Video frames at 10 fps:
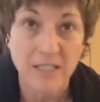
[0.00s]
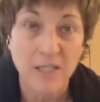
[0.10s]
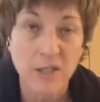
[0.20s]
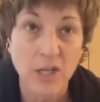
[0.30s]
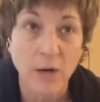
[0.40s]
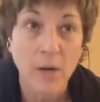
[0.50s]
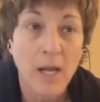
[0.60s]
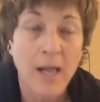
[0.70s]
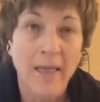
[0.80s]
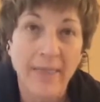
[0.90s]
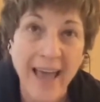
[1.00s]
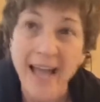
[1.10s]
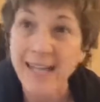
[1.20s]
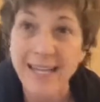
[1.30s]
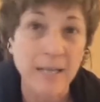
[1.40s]
So
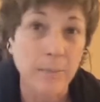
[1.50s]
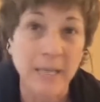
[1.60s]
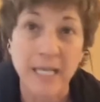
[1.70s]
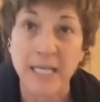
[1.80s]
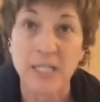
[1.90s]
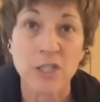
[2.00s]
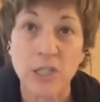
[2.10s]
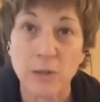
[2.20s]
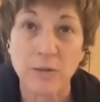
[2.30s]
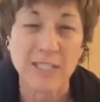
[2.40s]
that led me into